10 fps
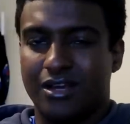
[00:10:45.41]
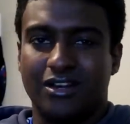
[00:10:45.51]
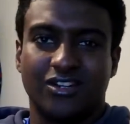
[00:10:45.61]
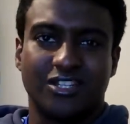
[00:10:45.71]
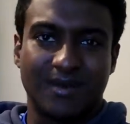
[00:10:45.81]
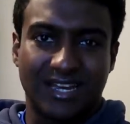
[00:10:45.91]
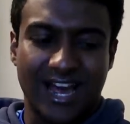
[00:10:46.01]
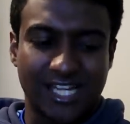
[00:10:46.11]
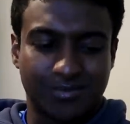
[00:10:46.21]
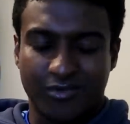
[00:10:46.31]
but he looked a bit
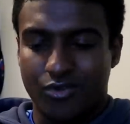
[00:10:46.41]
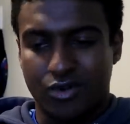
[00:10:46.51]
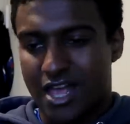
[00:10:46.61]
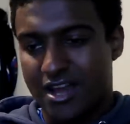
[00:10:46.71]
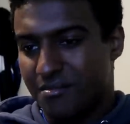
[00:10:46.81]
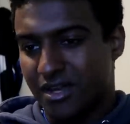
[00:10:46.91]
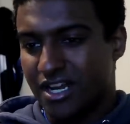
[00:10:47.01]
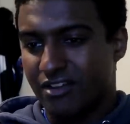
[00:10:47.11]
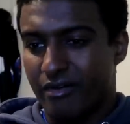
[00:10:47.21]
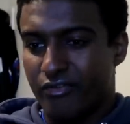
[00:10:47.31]
gassed before then. I'm
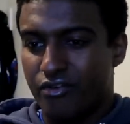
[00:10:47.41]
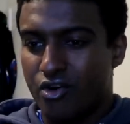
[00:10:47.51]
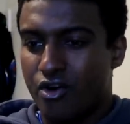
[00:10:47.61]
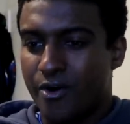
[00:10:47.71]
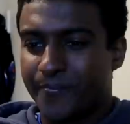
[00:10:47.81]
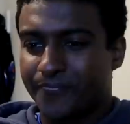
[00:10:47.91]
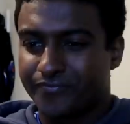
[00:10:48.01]
going to give him a 4.